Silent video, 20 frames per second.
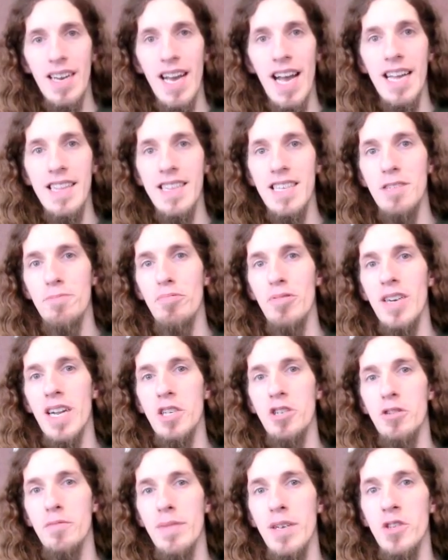At this point, I
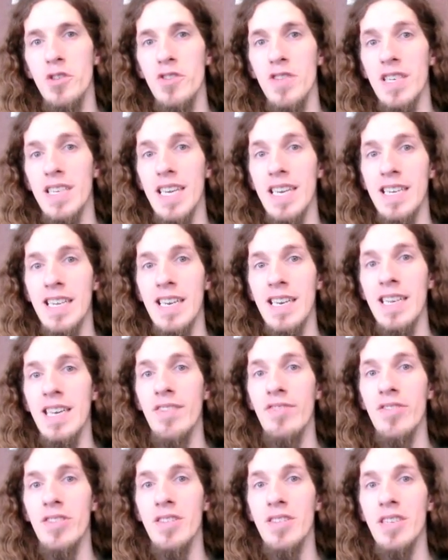should mention that Decadent
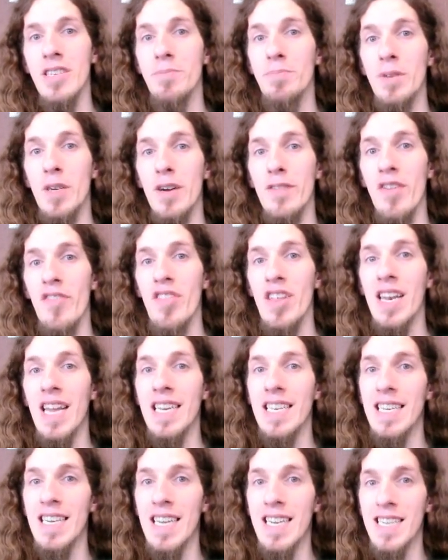Evil is a spin off of the
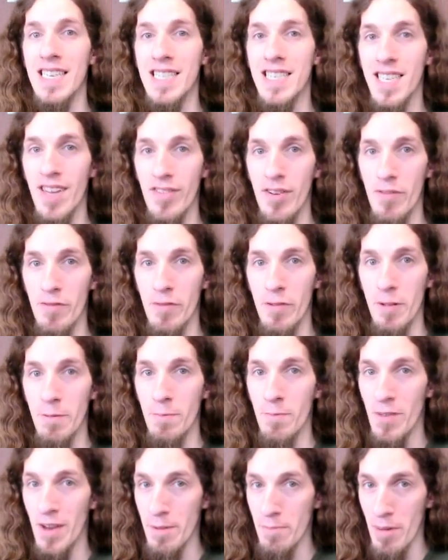1997
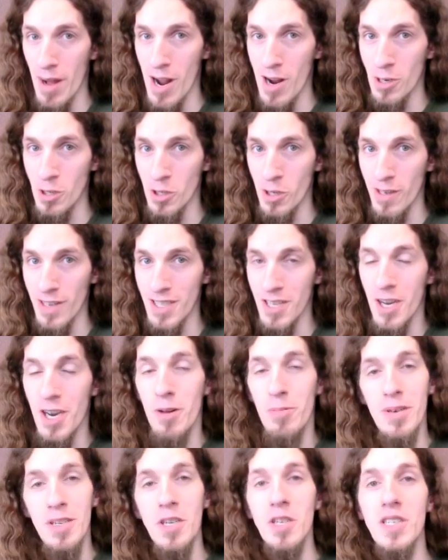film Vampire Journals,
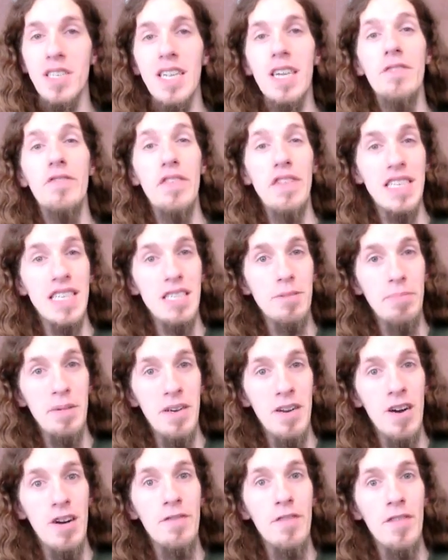which itself is a
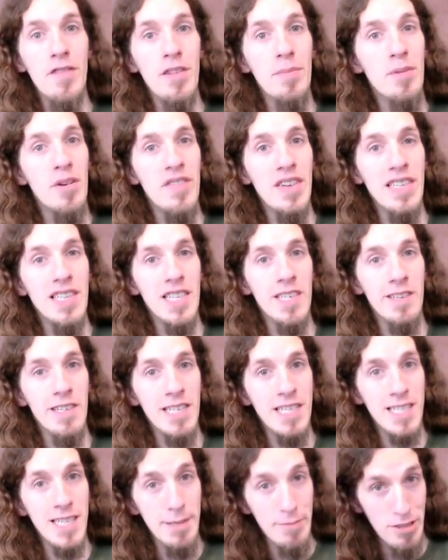spin off of the movie
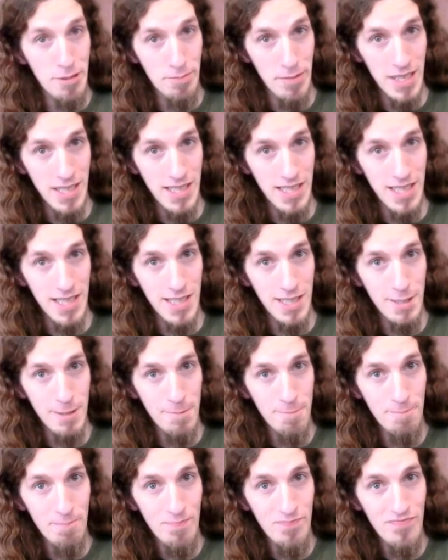series Subspecies.